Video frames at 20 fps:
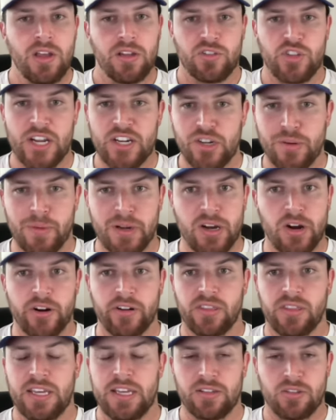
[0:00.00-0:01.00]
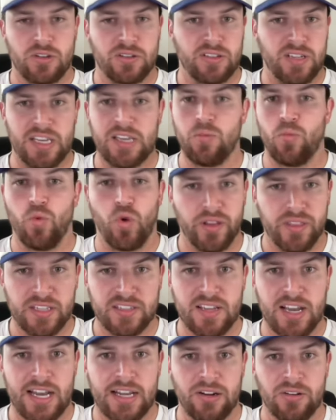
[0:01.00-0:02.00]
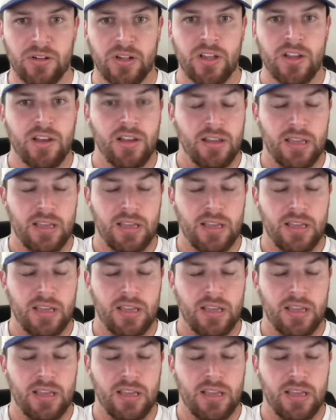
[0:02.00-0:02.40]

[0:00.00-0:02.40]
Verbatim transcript: JJ McCarthy, his team won the title,